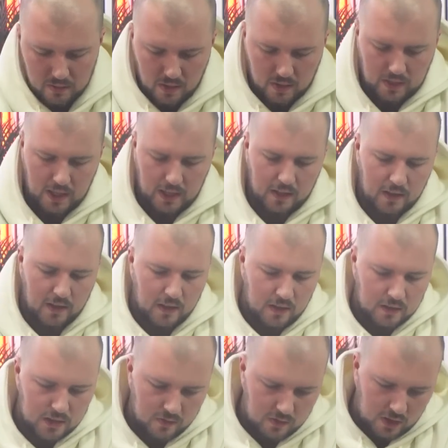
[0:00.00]
Okay,
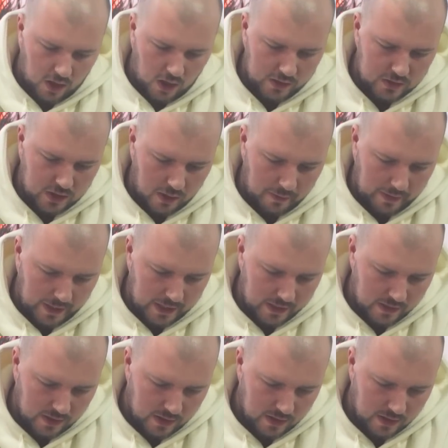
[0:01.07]
so the dart is going in.